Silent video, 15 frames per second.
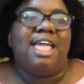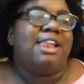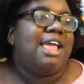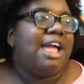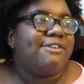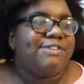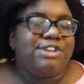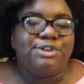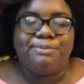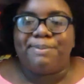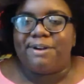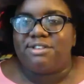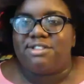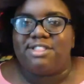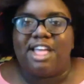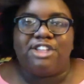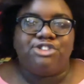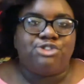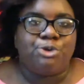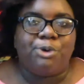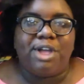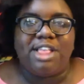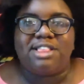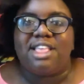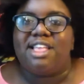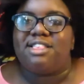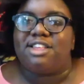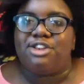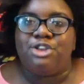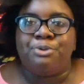And every new person that joins
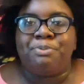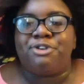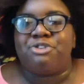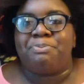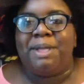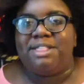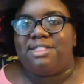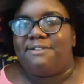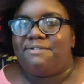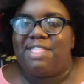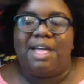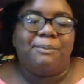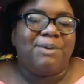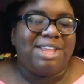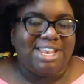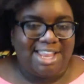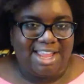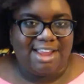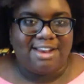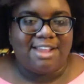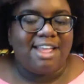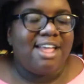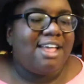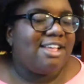is a new perspective that we need.